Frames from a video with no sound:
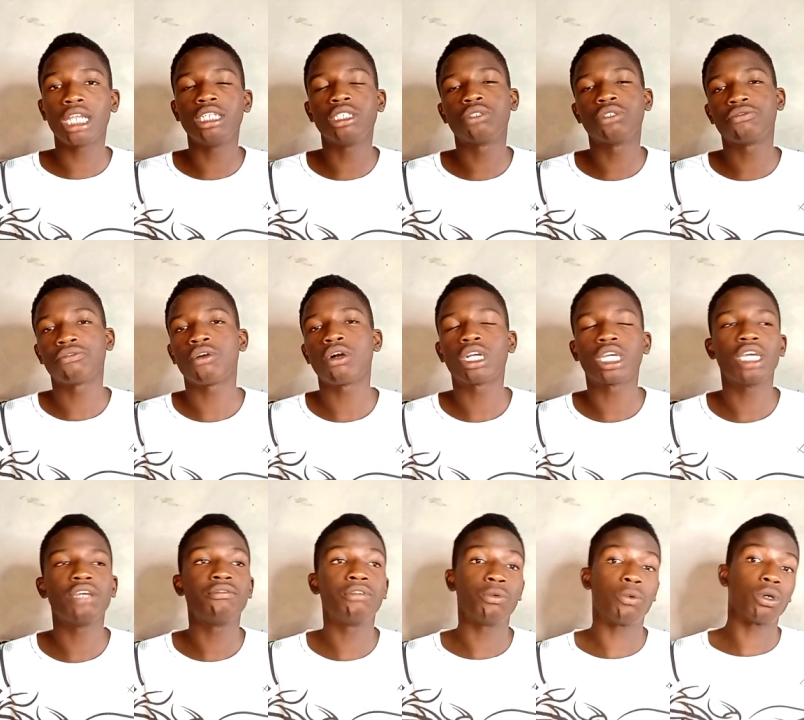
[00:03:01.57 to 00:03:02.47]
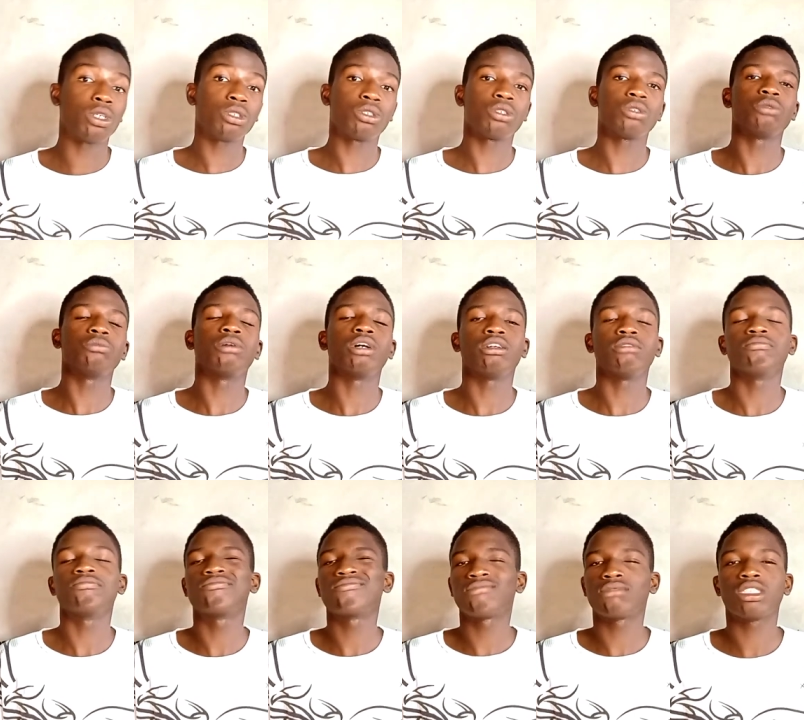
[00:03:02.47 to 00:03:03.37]
it to 4K if you want to, but
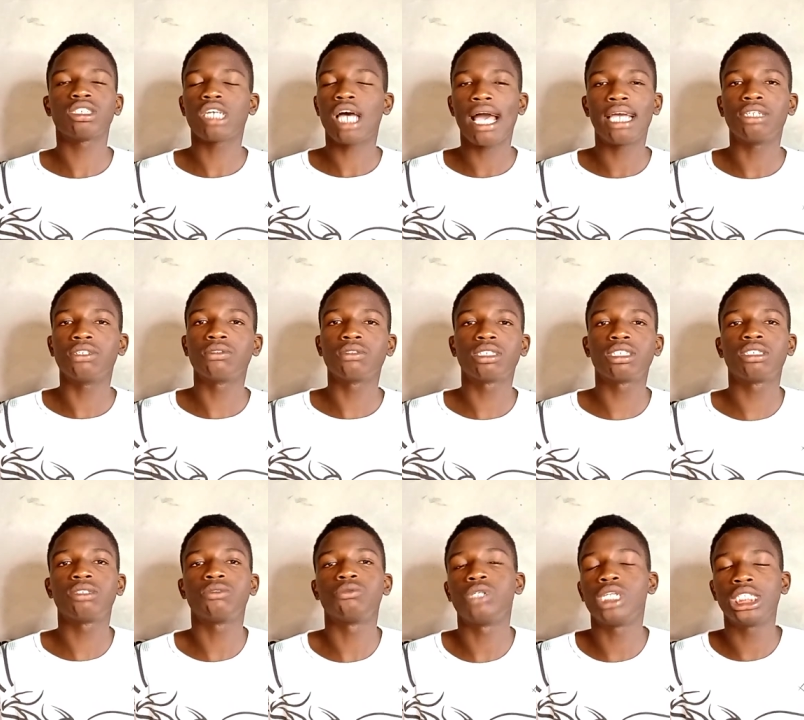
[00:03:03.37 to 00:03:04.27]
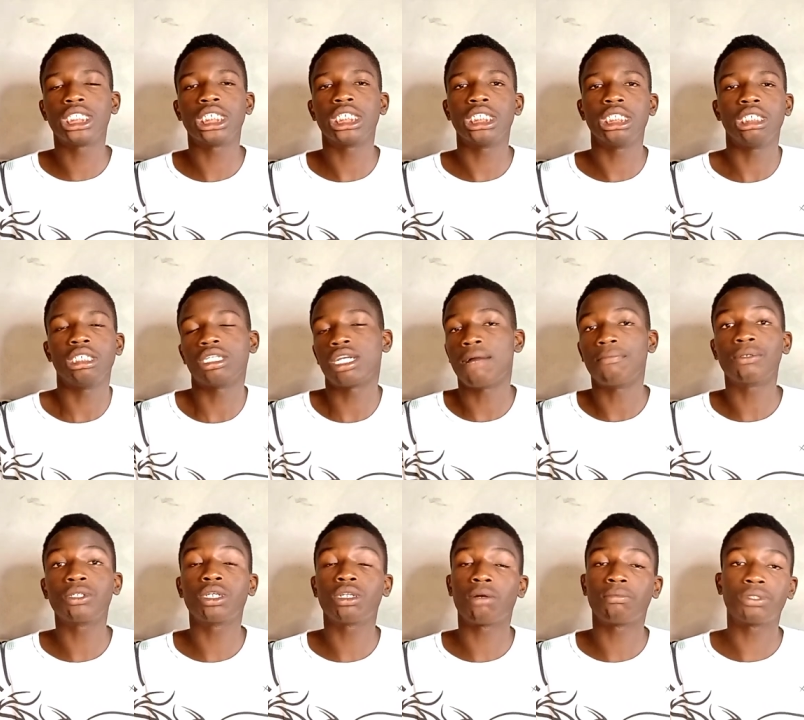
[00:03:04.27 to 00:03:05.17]
I don't really see the need. I put
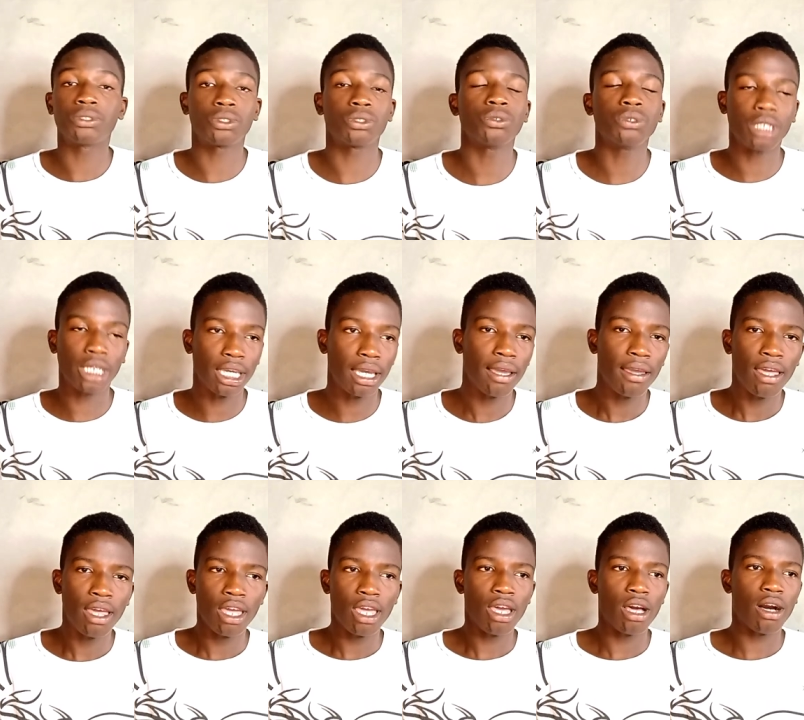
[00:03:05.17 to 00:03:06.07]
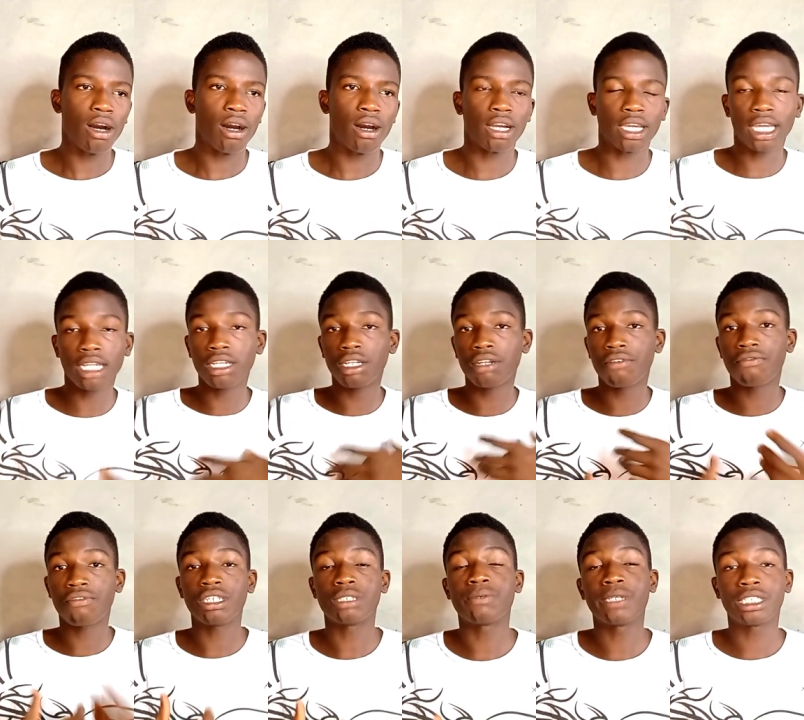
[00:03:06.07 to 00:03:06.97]
it up to 2K. Uh, getting the
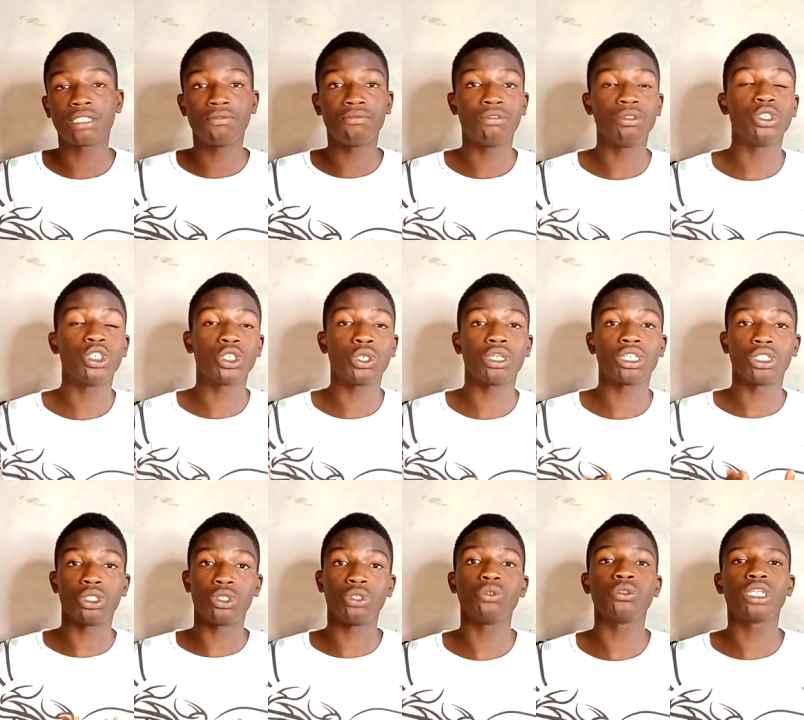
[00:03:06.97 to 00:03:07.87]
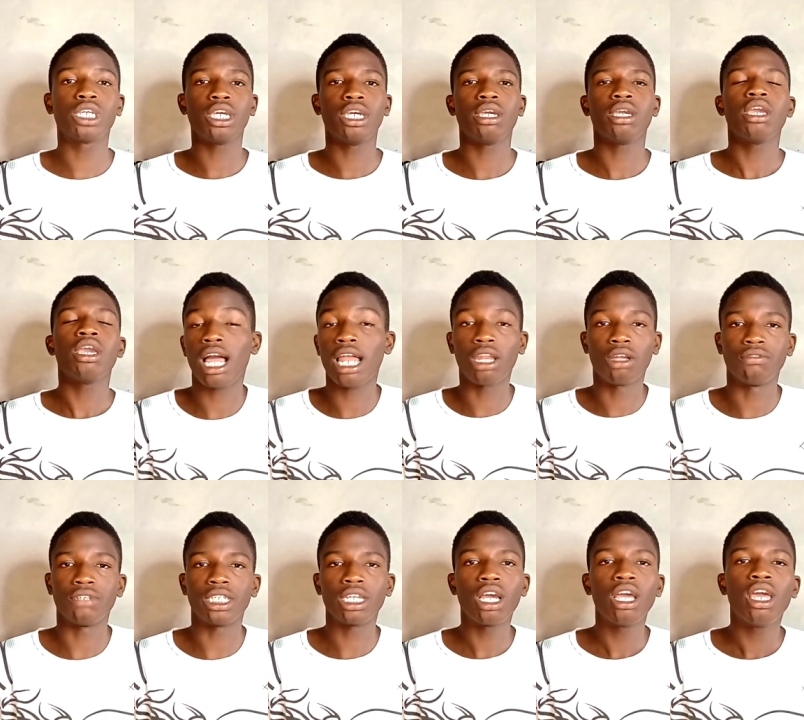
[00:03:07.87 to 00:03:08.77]
first person view shot in 2K, I love
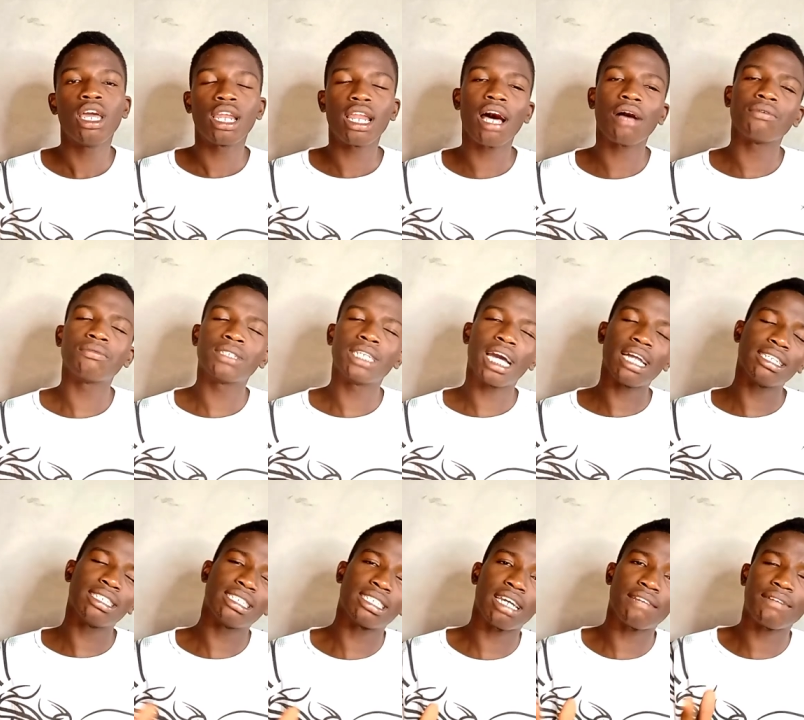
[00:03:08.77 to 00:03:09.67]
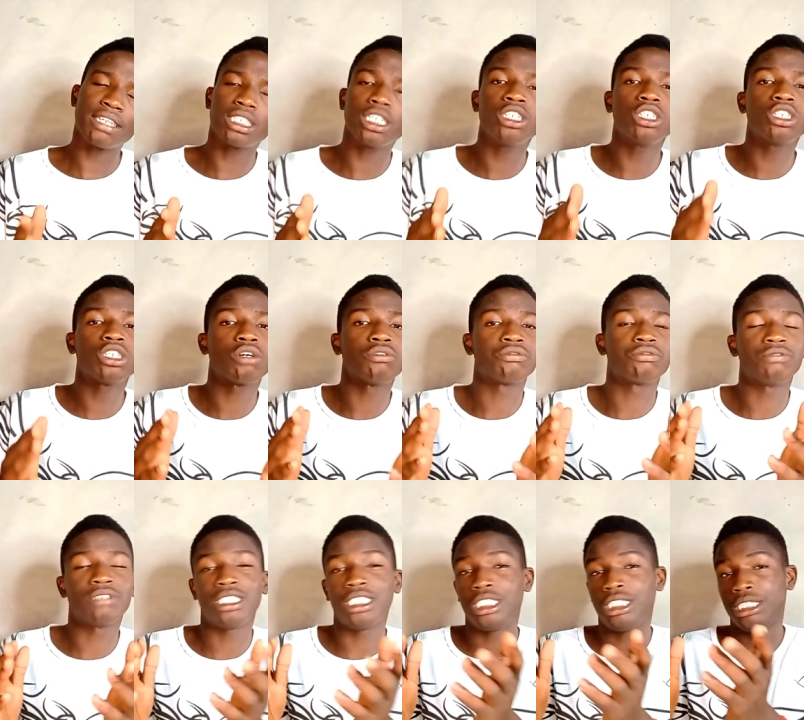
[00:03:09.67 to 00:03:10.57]
it. Now, the yeah, disadvantages of
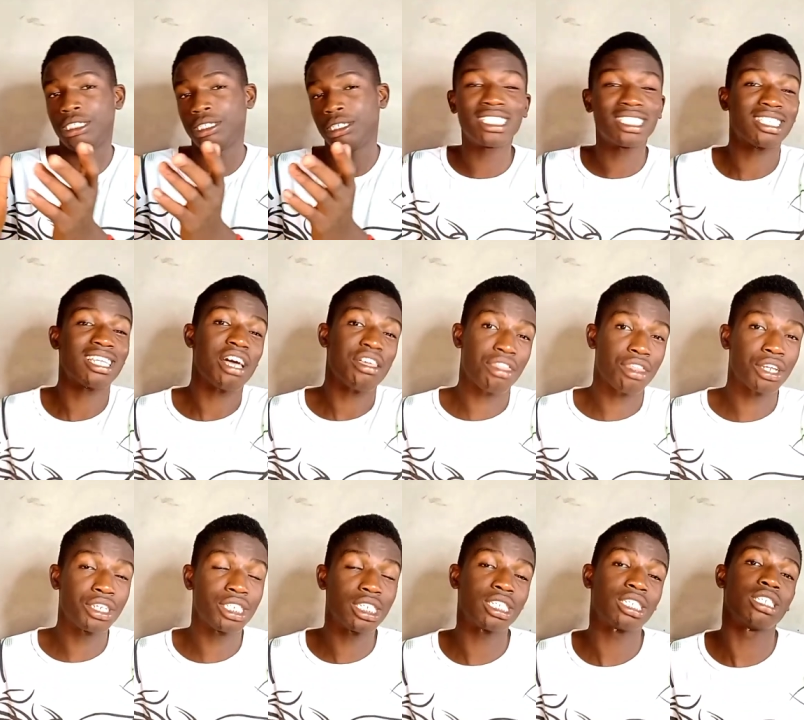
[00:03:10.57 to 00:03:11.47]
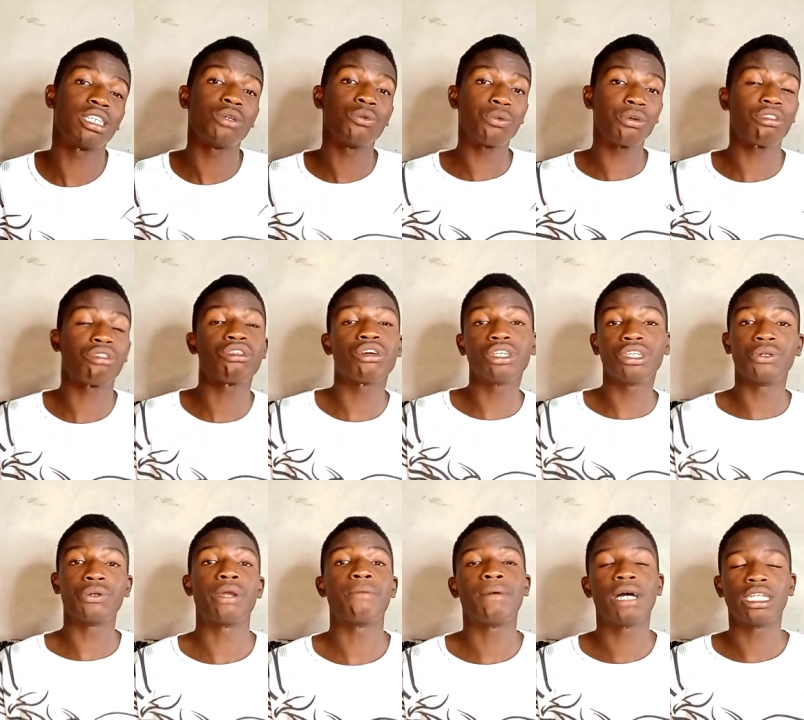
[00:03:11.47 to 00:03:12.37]
the Insta360 with the
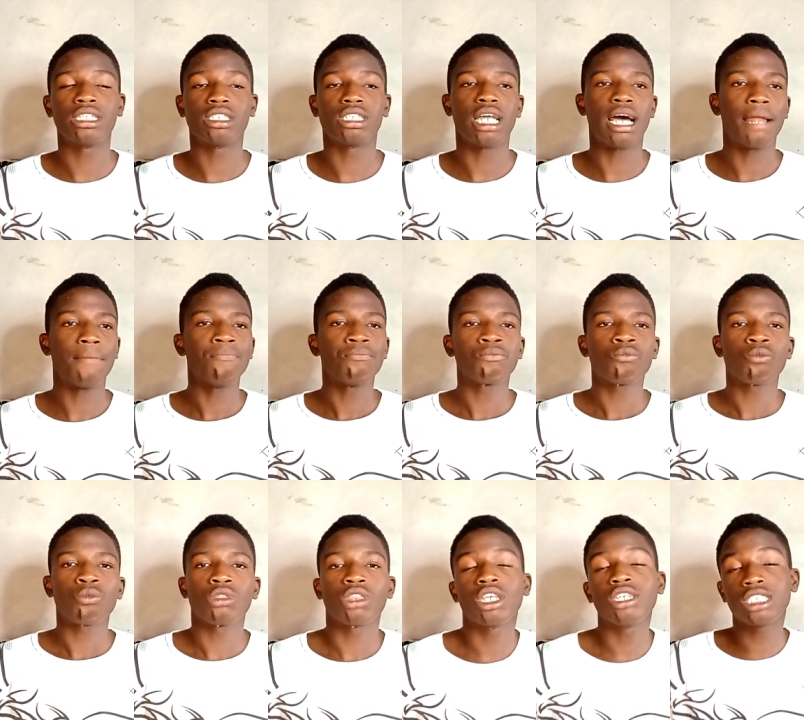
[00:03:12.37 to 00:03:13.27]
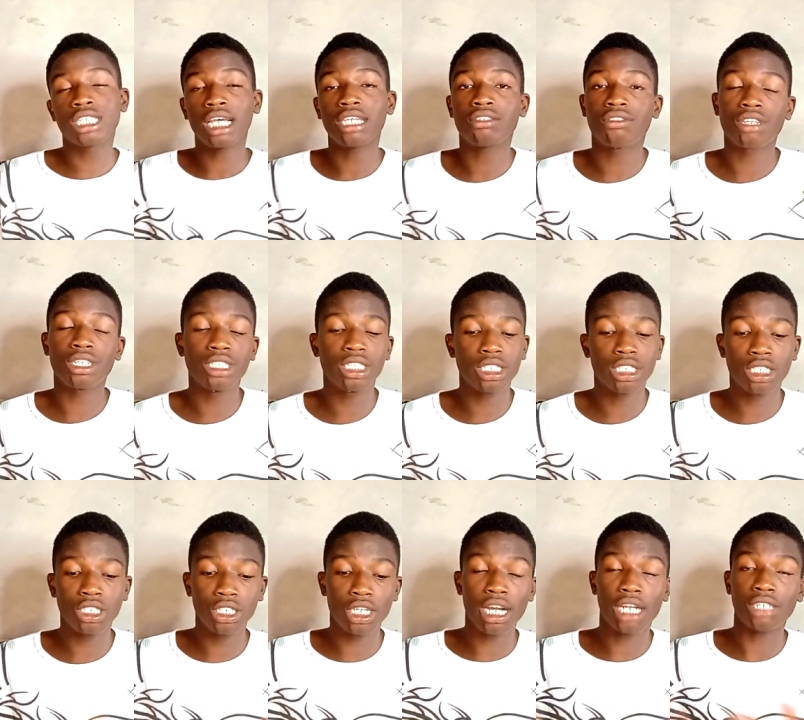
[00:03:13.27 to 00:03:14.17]
Ray-Ban is that the Insta360, you can